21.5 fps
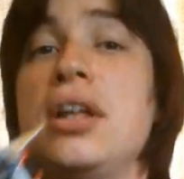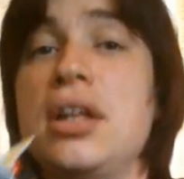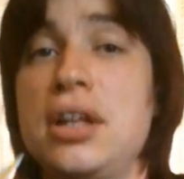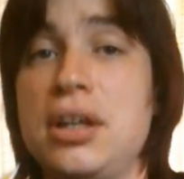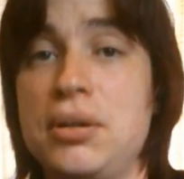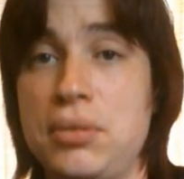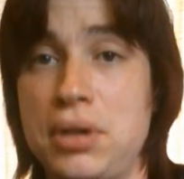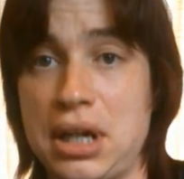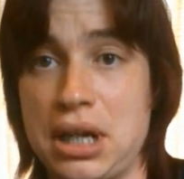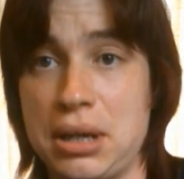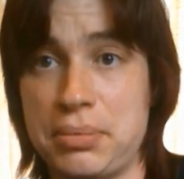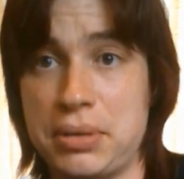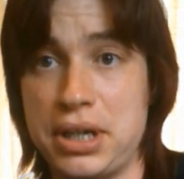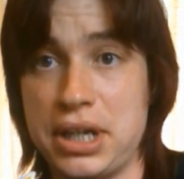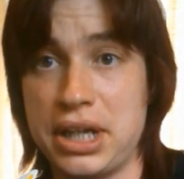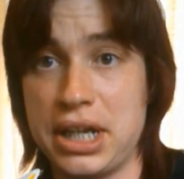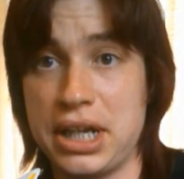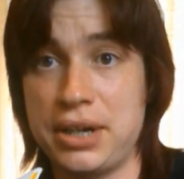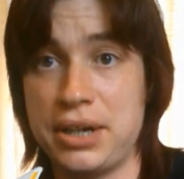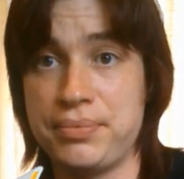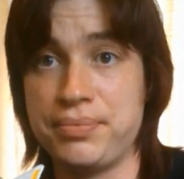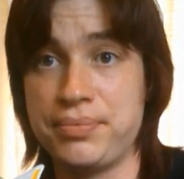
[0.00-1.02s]
it will happen
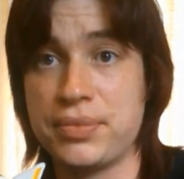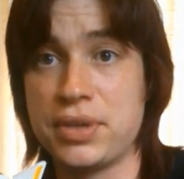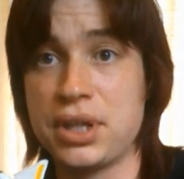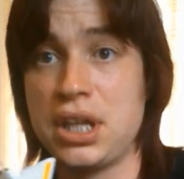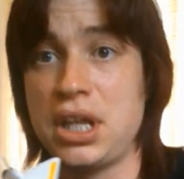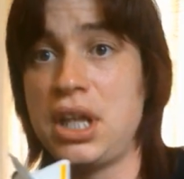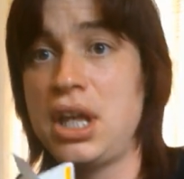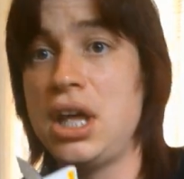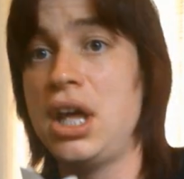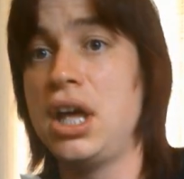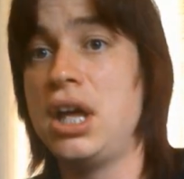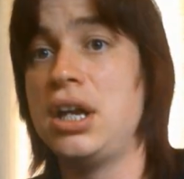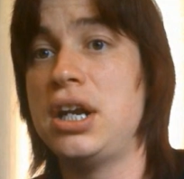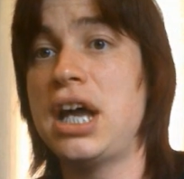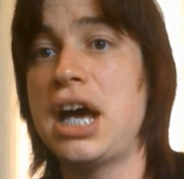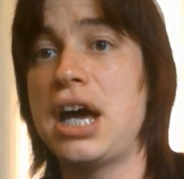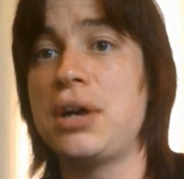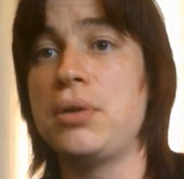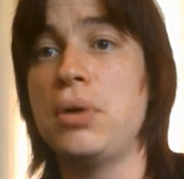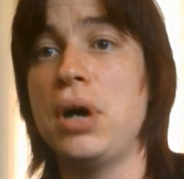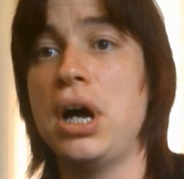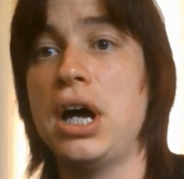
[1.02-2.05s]
again.
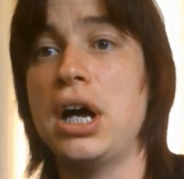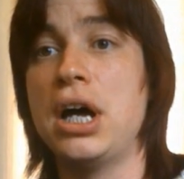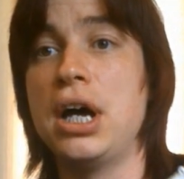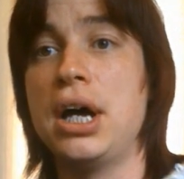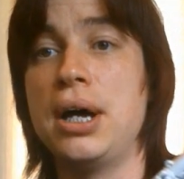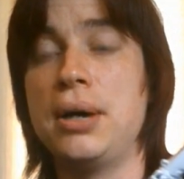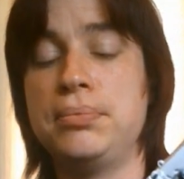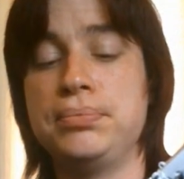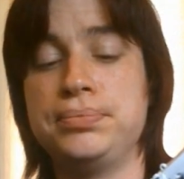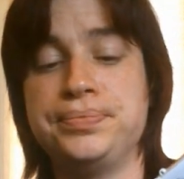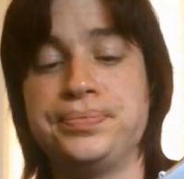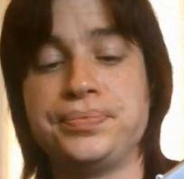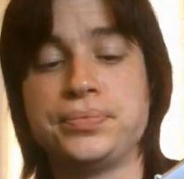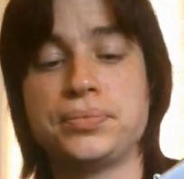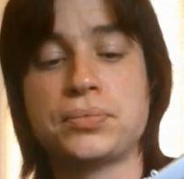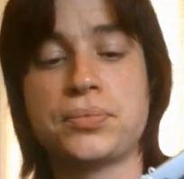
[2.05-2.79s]
Now, um,